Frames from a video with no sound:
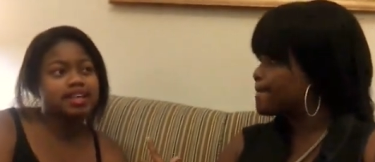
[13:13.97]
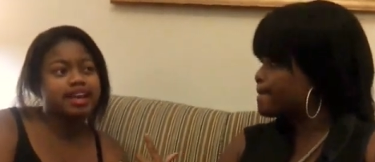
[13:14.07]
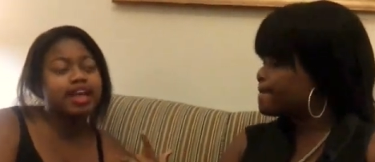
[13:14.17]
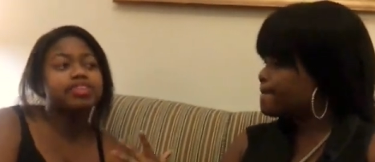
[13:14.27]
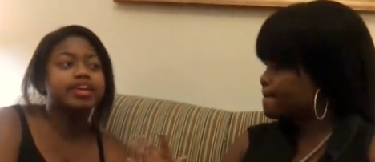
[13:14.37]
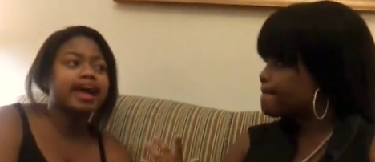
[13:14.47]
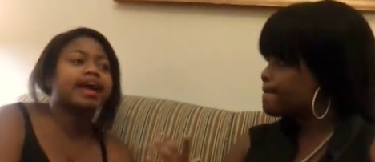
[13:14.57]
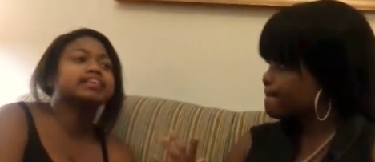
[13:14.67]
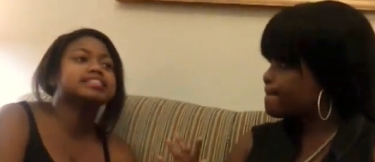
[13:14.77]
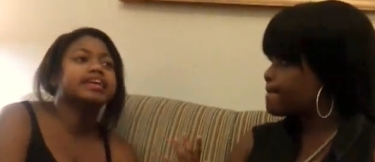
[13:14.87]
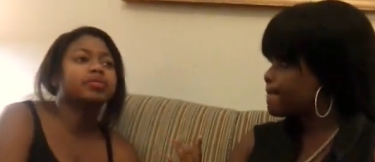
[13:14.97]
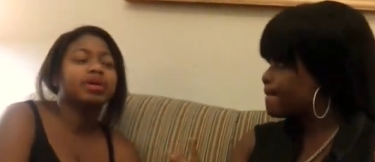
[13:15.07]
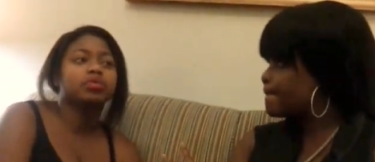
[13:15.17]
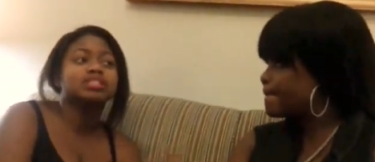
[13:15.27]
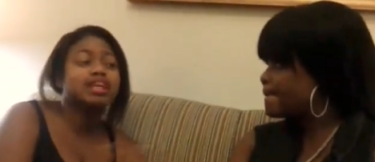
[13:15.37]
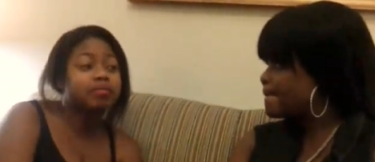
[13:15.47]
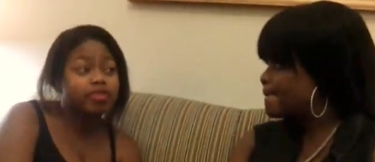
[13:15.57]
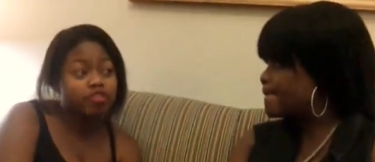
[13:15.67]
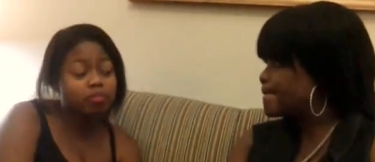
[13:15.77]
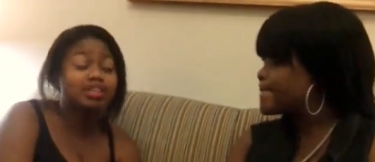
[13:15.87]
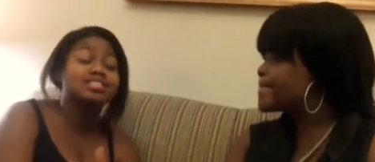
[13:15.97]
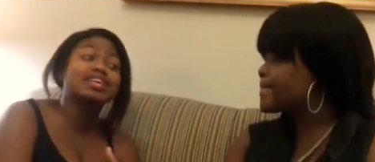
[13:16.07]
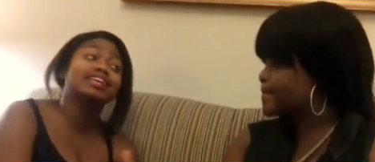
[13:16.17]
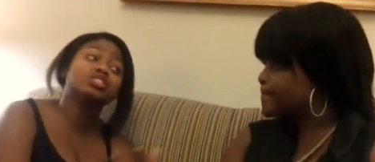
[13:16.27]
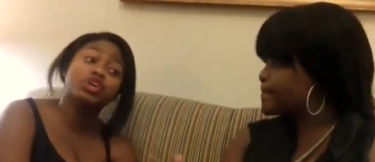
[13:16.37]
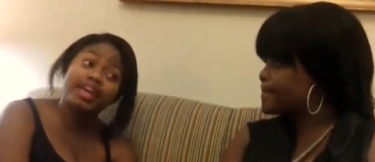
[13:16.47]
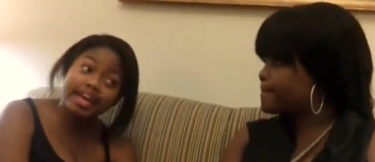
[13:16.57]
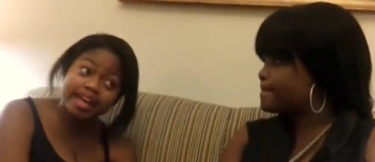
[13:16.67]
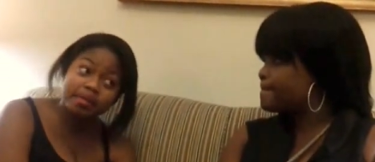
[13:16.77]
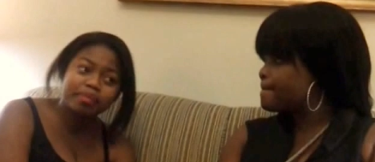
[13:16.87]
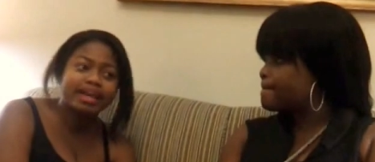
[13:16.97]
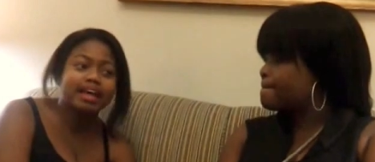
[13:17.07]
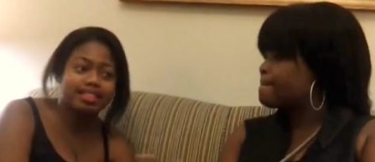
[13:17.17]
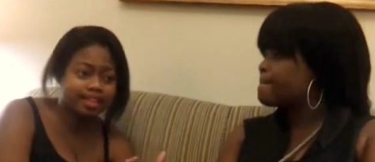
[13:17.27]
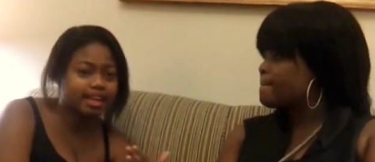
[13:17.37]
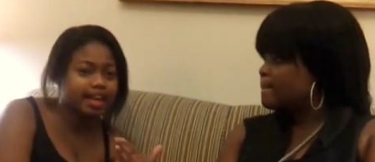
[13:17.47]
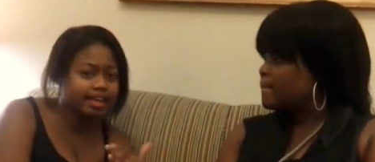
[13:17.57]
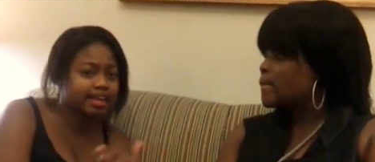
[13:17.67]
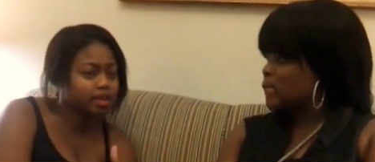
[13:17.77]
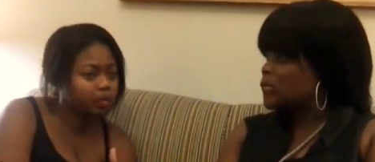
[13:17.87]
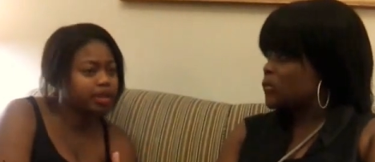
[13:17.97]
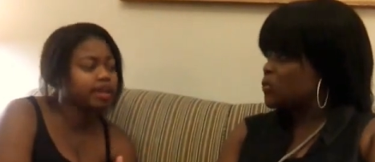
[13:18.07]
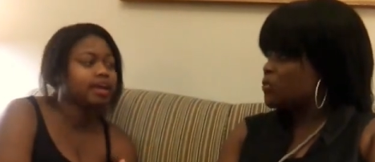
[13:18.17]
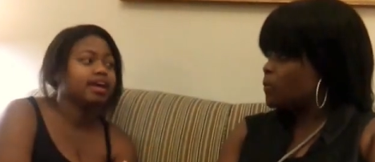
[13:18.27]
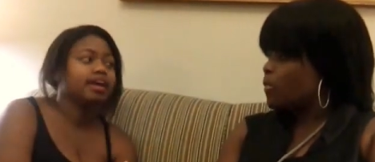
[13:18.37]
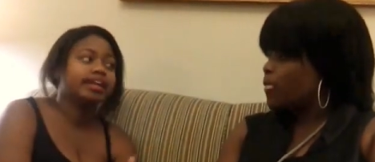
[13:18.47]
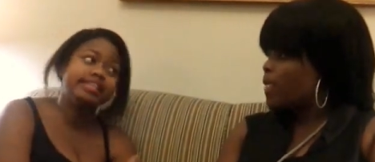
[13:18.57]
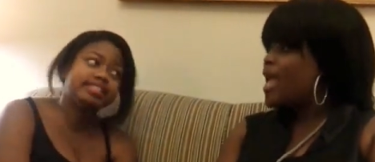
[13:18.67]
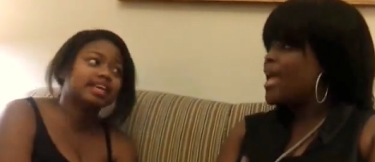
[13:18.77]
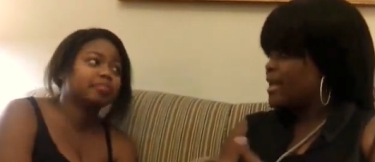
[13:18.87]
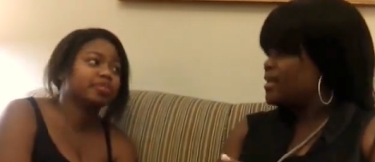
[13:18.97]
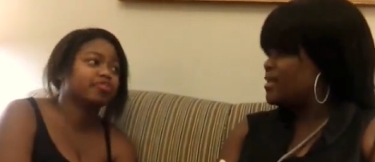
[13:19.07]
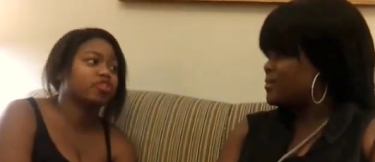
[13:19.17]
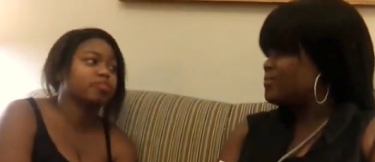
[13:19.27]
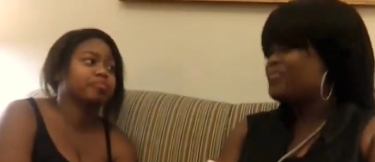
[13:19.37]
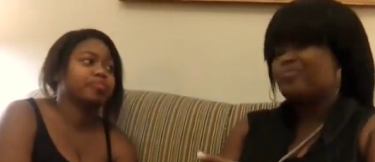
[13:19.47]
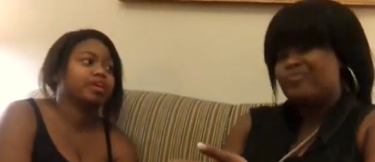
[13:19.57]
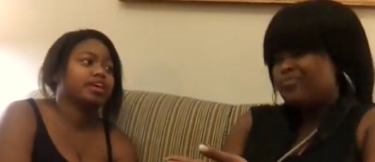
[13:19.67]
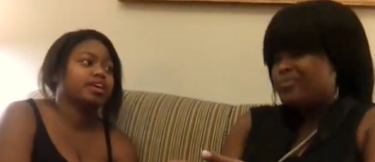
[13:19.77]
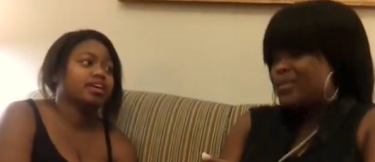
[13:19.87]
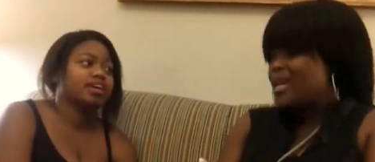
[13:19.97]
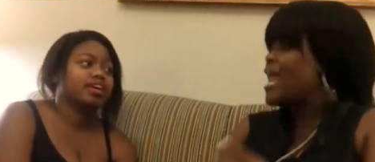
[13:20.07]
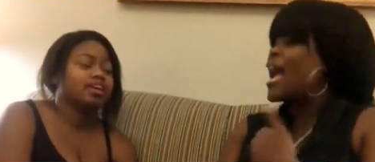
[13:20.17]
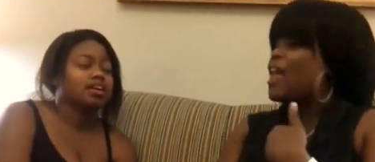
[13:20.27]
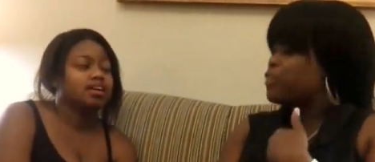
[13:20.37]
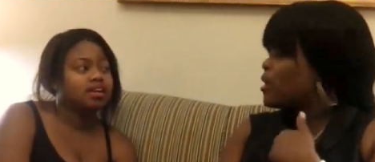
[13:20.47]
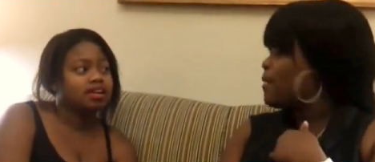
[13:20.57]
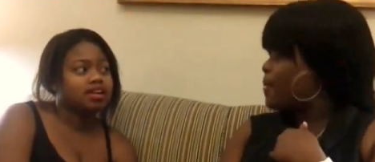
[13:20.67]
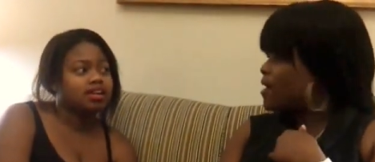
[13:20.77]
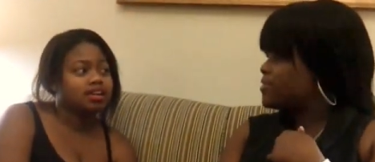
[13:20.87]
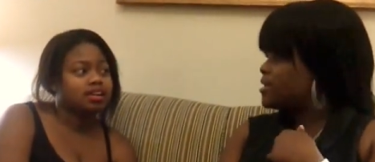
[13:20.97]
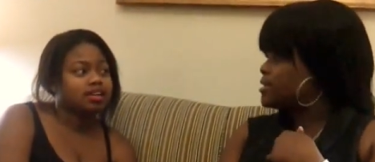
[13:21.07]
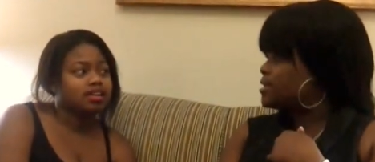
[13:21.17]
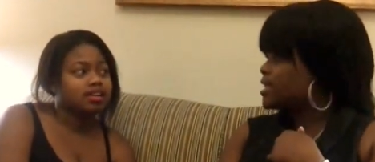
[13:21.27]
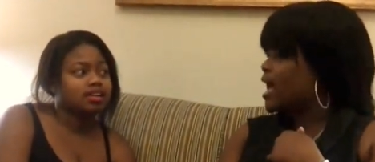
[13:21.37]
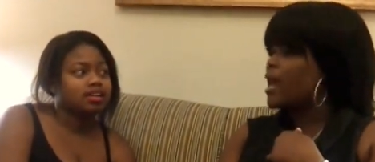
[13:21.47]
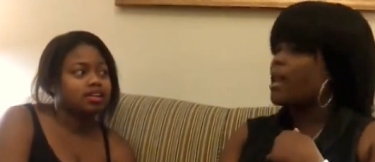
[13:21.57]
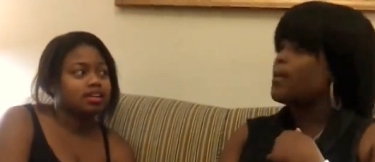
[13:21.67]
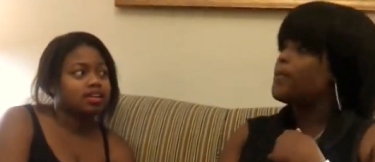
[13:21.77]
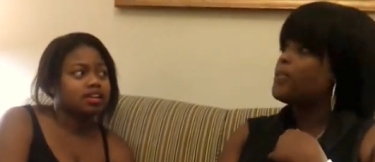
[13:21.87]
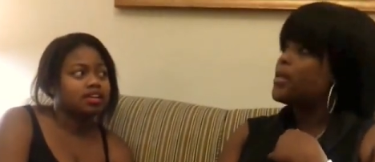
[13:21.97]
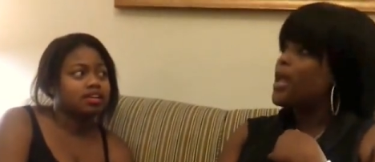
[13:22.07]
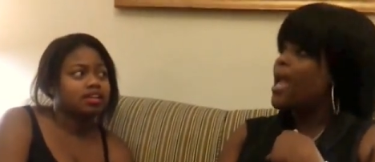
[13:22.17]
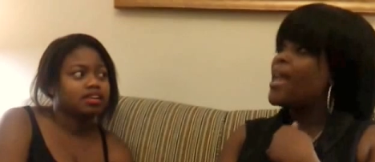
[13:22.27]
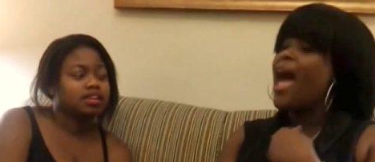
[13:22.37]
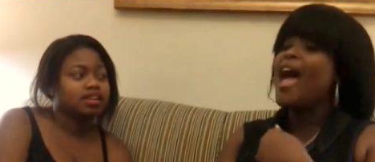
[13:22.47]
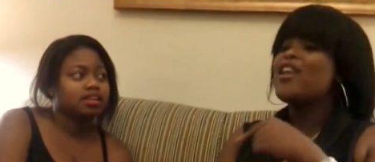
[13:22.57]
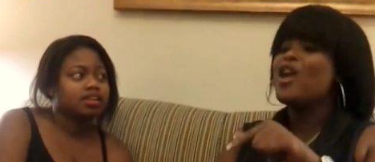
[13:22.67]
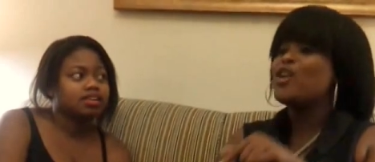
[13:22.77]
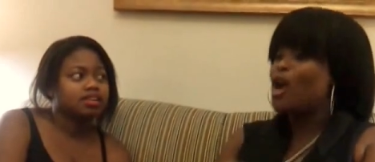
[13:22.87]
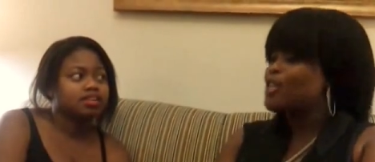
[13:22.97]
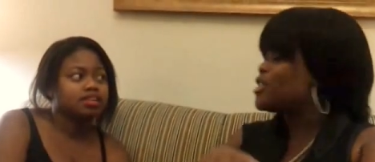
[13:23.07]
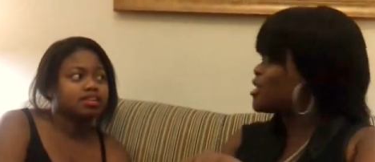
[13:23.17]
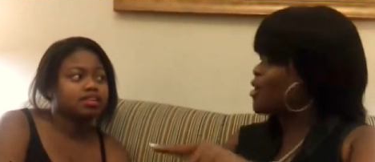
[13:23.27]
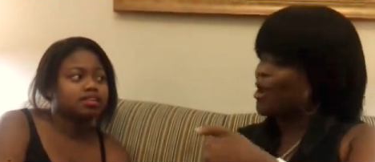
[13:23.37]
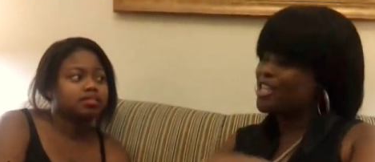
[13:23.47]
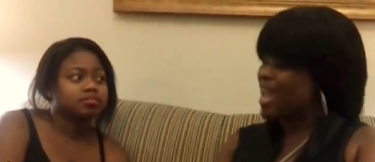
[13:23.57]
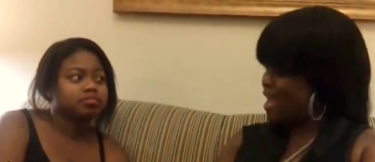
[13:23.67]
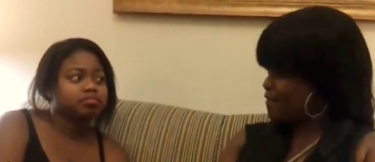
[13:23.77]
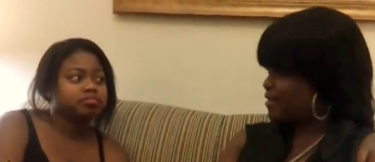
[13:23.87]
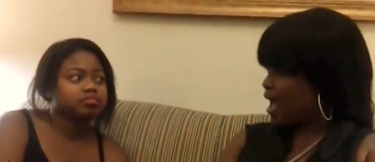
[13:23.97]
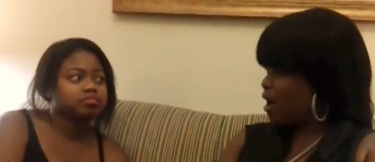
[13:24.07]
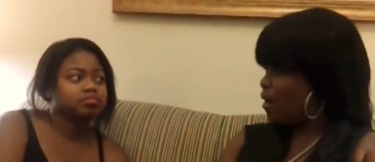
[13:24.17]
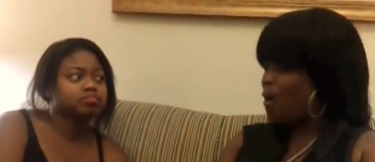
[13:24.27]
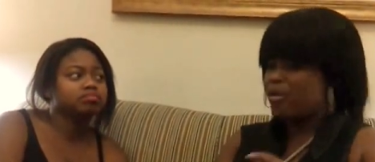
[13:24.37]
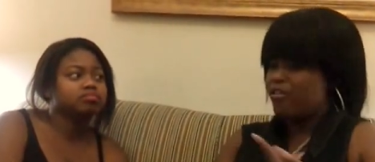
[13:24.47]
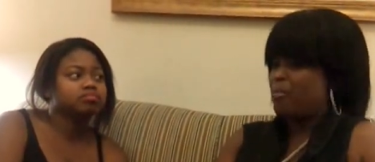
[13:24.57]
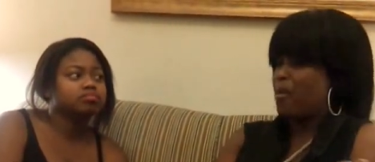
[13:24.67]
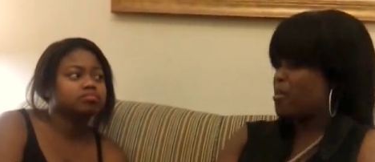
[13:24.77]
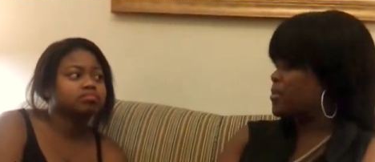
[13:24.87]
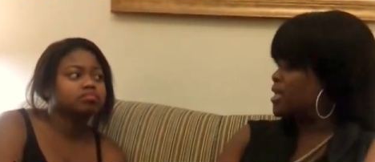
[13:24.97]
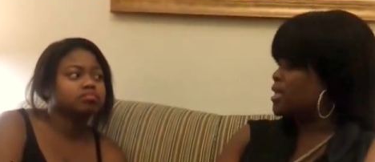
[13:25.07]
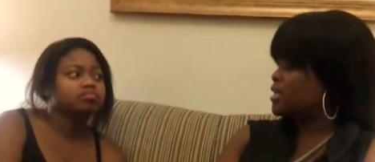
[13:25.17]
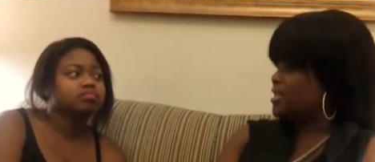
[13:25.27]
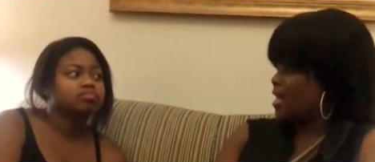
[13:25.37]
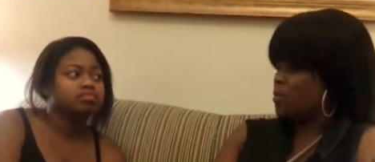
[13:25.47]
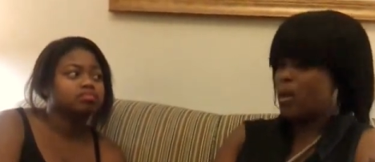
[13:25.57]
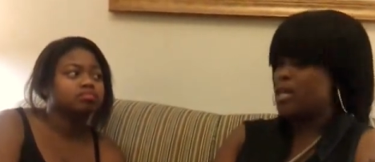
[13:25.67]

Speaker 1: I think I understand where he was coming from. Not saying it's mm-hmm. okay, mm-hmm. but I think I get where he's coming from.
Speaker 2: Like I thought about this, Gary had I not gotten the knowledge I have now, I would have probably done what he